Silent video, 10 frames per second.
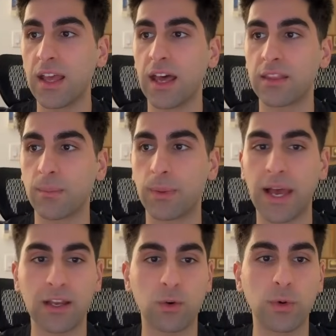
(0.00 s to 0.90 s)
and the
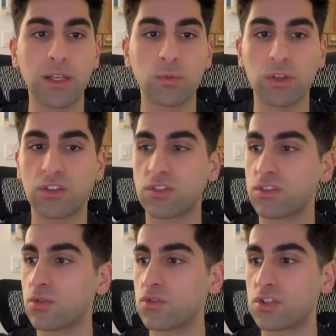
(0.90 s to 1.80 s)
black queen would
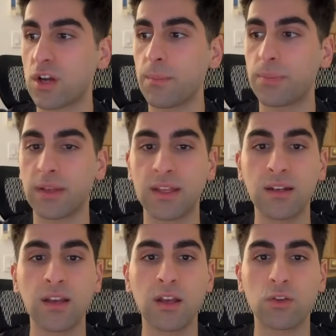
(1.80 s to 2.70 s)
soon jump in